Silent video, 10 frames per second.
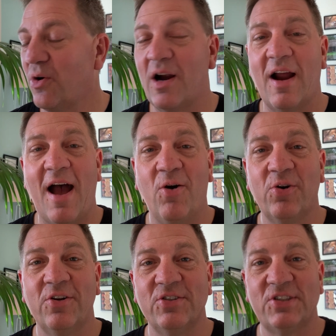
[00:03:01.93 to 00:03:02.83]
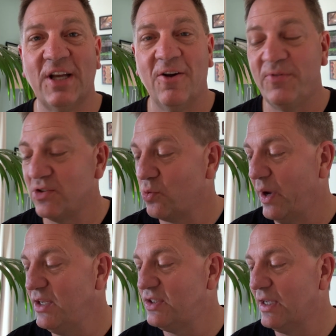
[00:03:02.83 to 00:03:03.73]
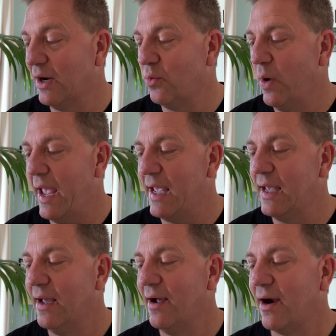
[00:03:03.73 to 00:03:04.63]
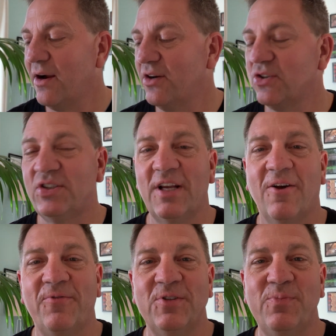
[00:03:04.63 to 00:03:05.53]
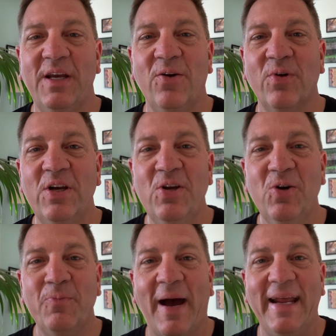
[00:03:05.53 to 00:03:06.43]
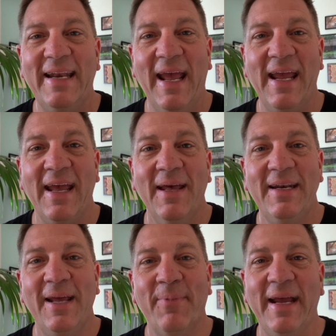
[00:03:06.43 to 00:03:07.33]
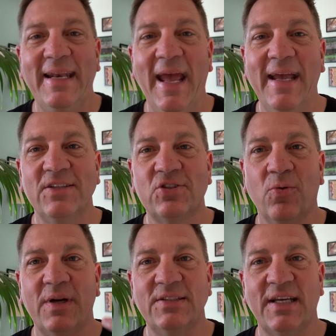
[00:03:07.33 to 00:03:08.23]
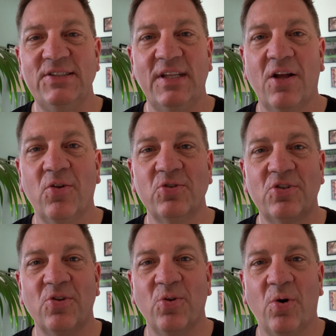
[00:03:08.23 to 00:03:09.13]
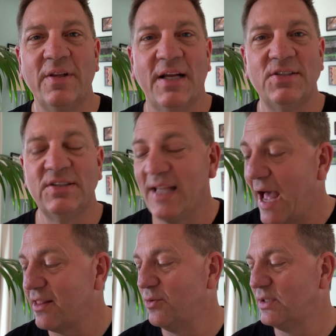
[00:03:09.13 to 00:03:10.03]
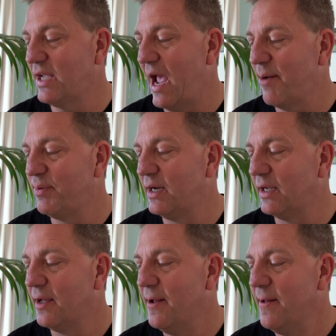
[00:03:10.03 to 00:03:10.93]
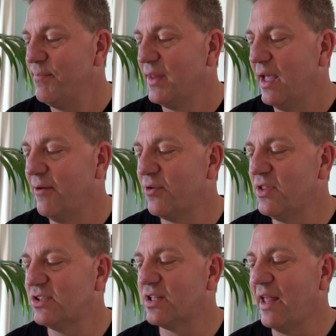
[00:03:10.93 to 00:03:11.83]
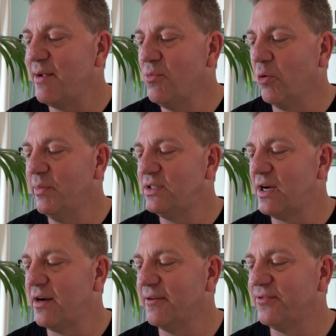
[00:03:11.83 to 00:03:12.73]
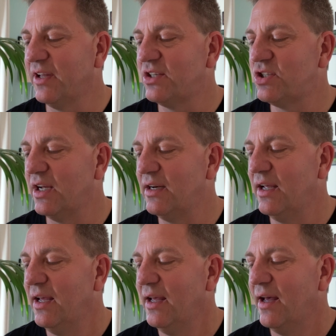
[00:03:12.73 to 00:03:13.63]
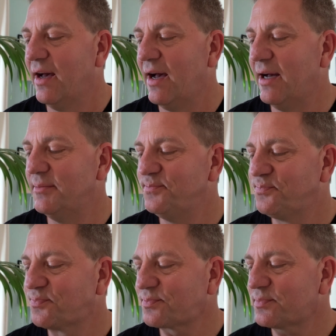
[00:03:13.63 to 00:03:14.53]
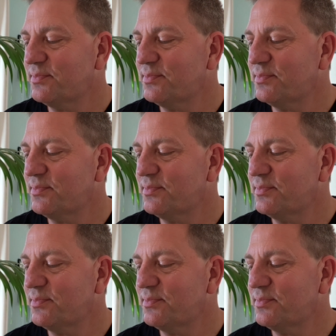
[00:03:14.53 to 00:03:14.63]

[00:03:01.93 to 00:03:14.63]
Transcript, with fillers: though our outer self is wasting away our inner self is being renewed by day day by day and so when as i stay close to the lord that's exactly what's happening and for this light momentary affliction um,